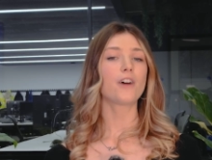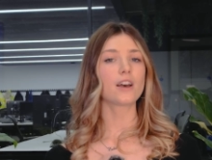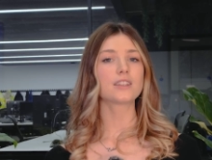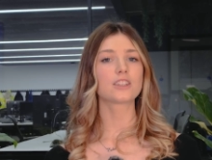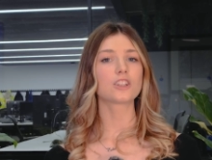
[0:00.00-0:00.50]

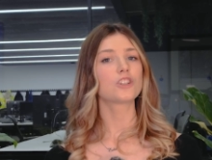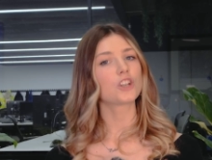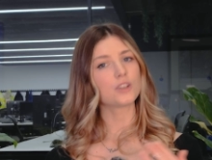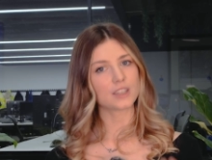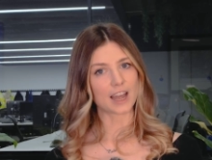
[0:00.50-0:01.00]
First,
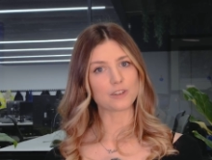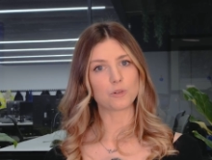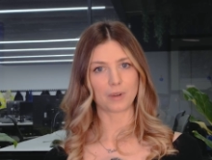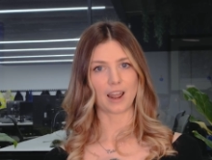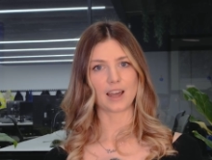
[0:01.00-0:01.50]
choose an annual
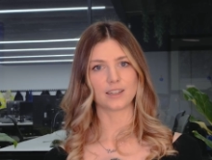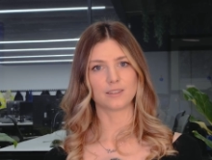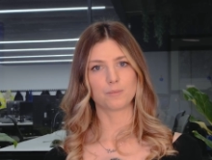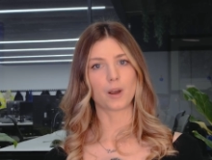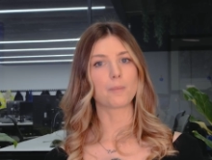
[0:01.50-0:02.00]
plan.
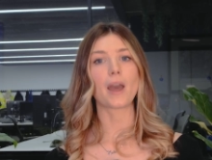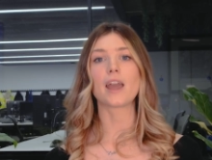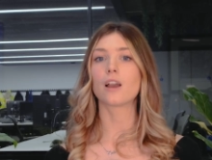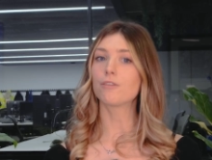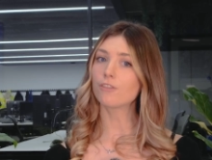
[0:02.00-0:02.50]
By
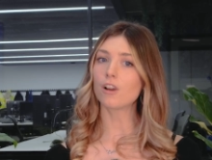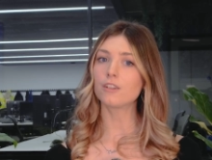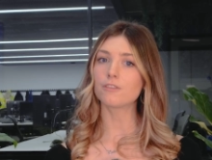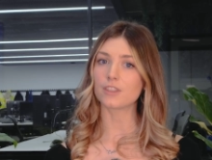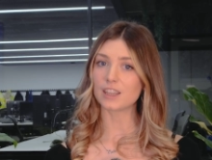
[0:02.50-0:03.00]
paying up
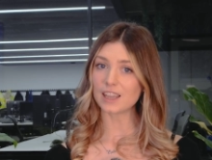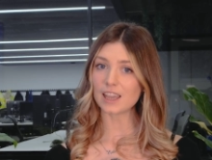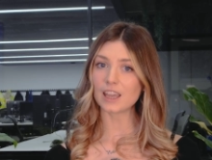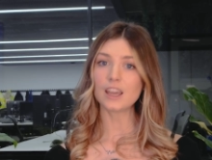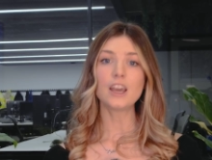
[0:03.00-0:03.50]
front for the
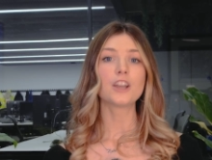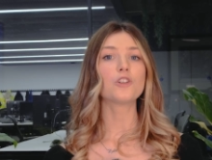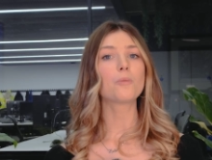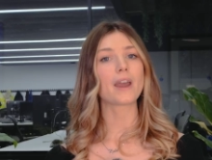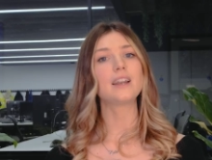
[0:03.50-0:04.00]
year,
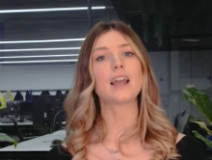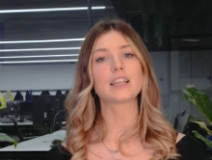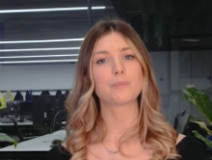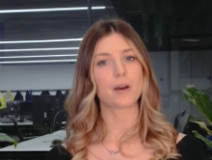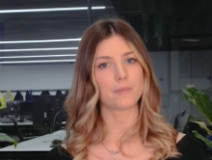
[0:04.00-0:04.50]
you'll pay
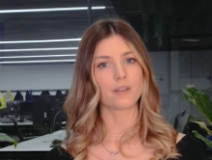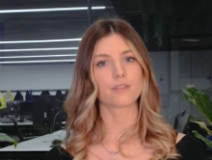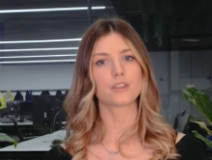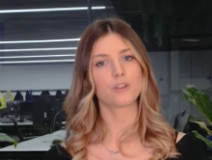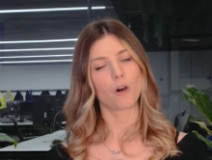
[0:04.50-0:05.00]
less per
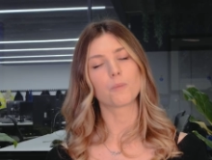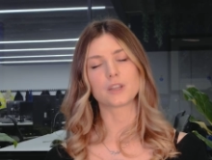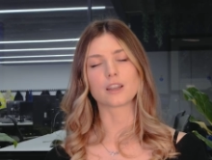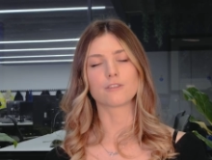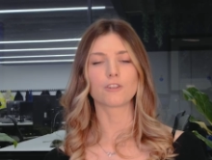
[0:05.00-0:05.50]
month than
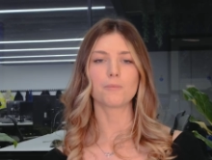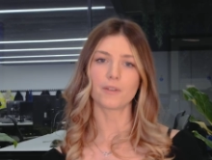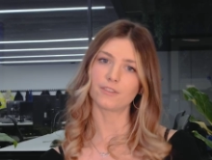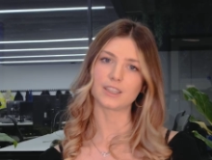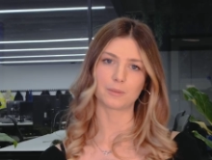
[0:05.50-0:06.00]
opting for a
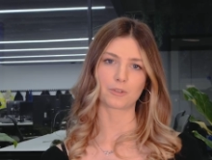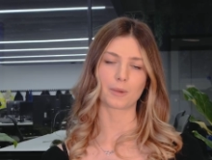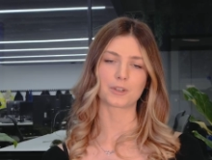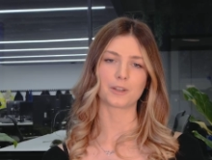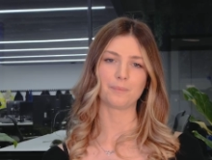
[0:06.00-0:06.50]
monthly
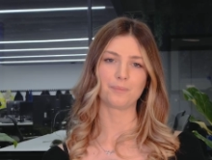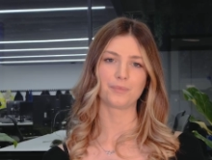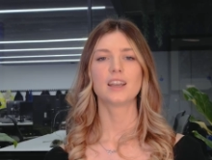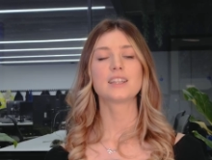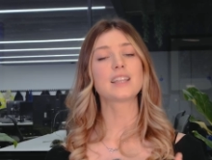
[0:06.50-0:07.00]
subscription.
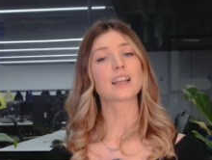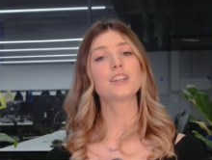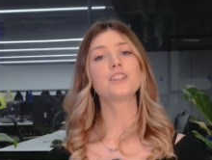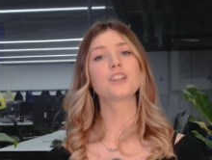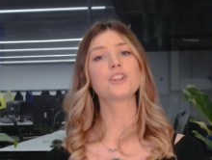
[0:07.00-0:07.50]

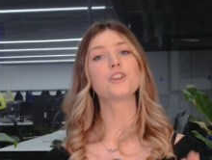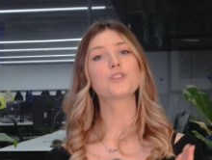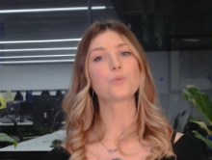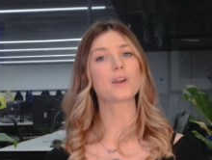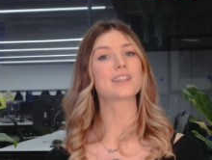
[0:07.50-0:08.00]
Second, use
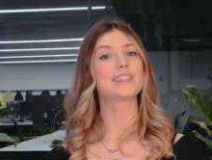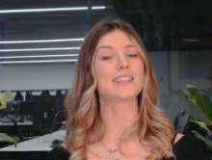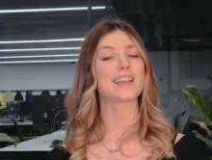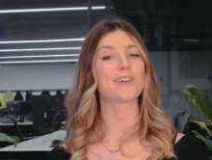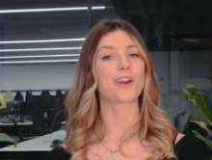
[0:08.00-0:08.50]
a Wix
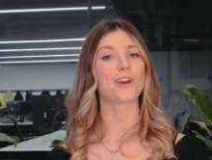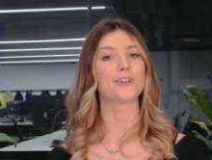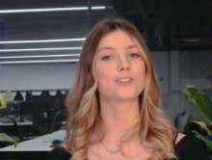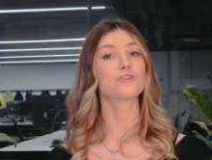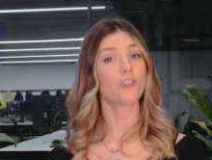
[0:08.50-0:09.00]
discount
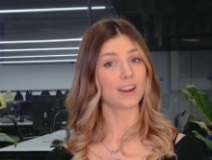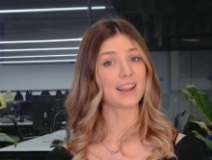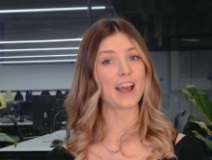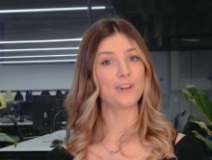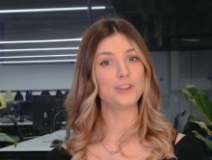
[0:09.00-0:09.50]
code. Right
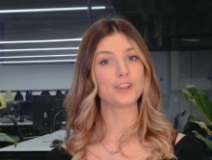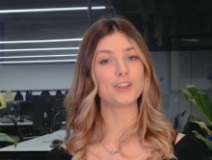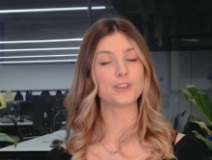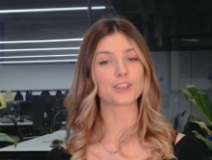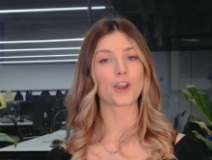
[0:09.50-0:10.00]
now, you can
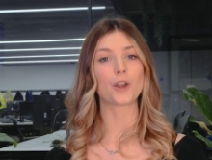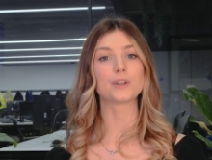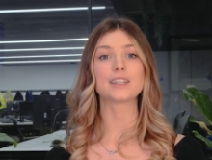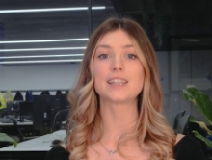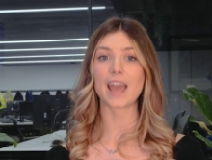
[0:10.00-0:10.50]
use the
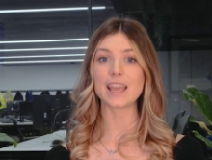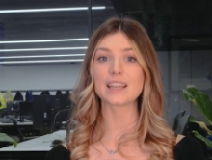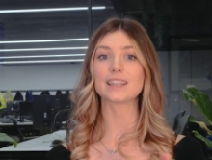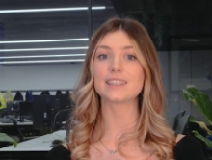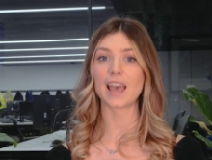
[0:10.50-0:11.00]
code
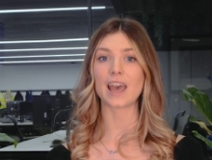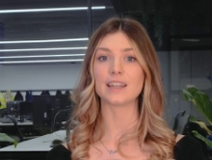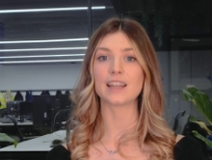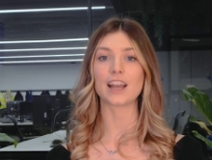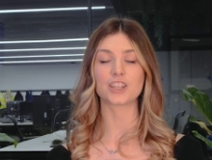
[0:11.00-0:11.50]

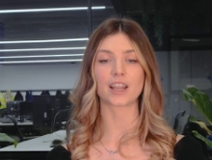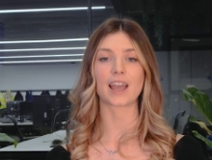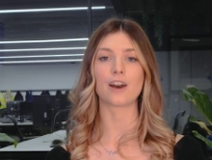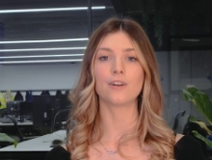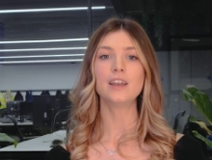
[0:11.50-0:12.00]
TAKE10 at
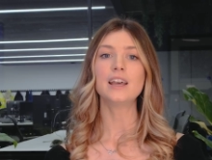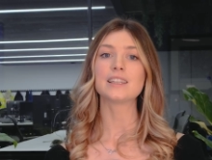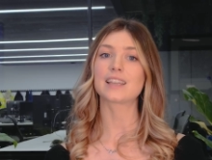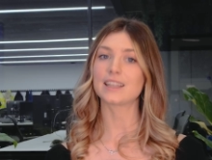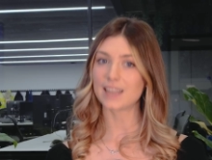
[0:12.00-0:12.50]
checkout
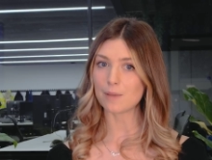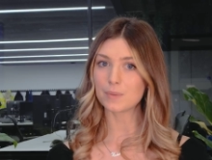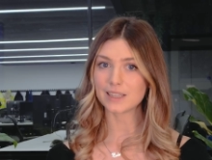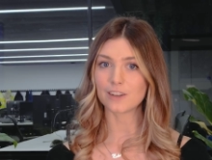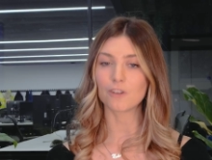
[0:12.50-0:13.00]
to get
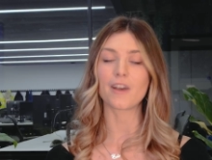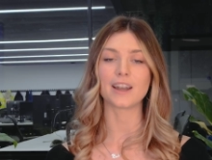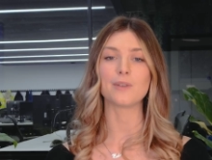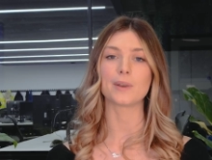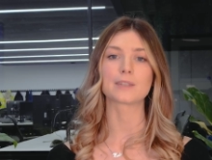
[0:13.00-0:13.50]
10% off
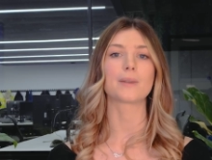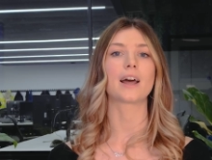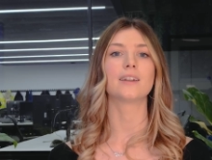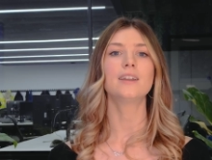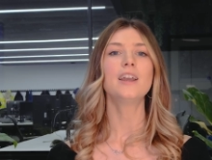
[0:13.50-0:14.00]
any Wix plan.